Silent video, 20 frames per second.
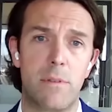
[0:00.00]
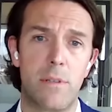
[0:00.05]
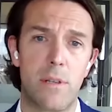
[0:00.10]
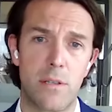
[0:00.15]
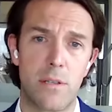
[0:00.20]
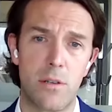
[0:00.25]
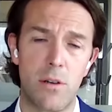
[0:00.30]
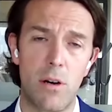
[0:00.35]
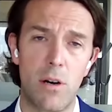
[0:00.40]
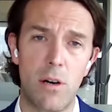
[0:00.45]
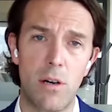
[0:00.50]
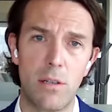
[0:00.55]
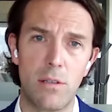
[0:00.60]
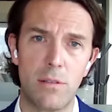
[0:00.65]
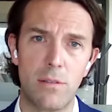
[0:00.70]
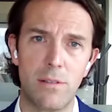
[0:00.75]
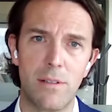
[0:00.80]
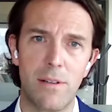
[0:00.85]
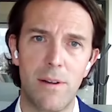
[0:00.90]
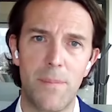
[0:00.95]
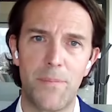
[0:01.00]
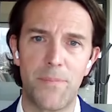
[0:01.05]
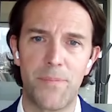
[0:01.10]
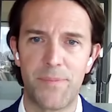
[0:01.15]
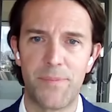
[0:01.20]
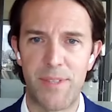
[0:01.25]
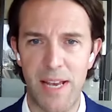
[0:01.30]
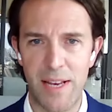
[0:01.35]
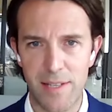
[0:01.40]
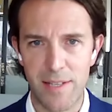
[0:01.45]
does not own
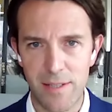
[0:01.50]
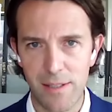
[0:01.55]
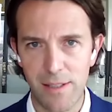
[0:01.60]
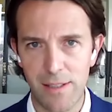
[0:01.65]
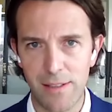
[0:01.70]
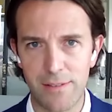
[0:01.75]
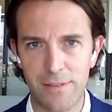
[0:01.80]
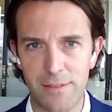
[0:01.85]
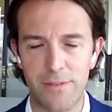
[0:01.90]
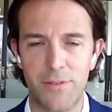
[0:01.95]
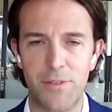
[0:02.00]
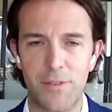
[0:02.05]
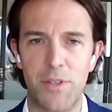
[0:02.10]
Tesla,